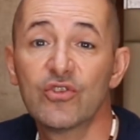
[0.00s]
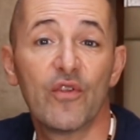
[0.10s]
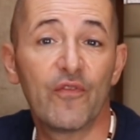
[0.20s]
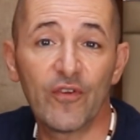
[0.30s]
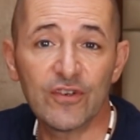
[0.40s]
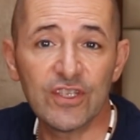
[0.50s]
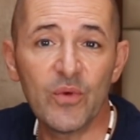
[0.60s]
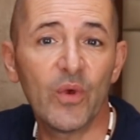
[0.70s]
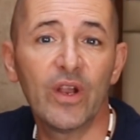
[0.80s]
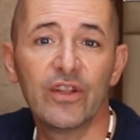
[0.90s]
So the first
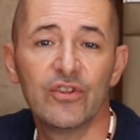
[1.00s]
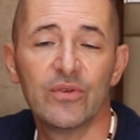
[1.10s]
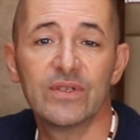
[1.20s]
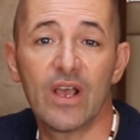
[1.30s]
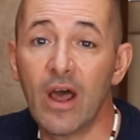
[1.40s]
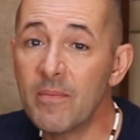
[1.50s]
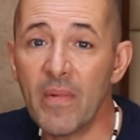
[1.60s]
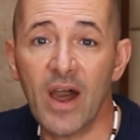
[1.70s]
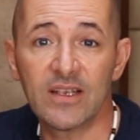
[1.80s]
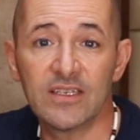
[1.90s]
thing we're going to do is
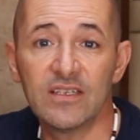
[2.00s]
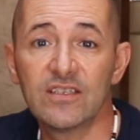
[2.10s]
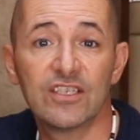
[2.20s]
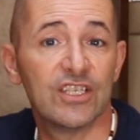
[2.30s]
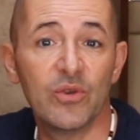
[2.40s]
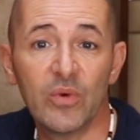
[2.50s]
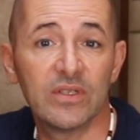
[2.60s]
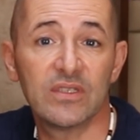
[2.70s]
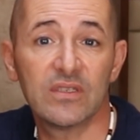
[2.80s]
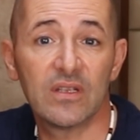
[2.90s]
unbox it, see
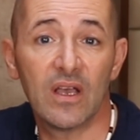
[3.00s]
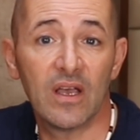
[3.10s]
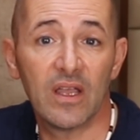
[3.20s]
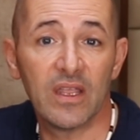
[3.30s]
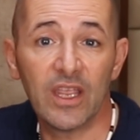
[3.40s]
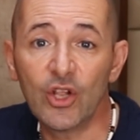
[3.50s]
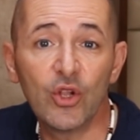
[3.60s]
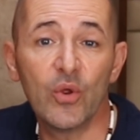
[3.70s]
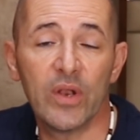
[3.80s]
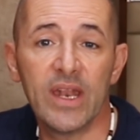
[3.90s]
what's uh,
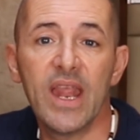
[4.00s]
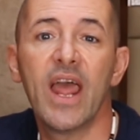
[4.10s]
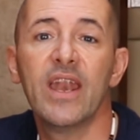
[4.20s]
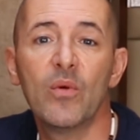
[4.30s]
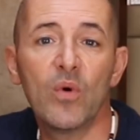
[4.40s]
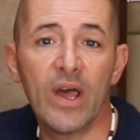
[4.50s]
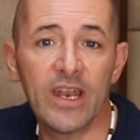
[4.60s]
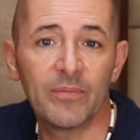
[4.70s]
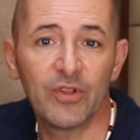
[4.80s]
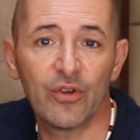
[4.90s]
included, and then we'll
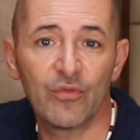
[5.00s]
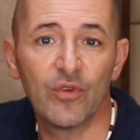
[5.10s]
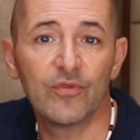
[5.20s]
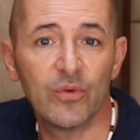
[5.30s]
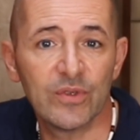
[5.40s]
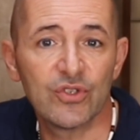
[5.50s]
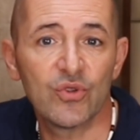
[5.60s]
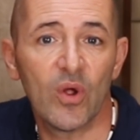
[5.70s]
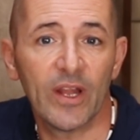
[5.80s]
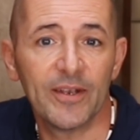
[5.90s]
head up to the roof to
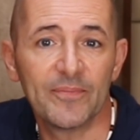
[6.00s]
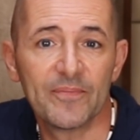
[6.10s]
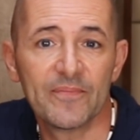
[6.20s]
install it.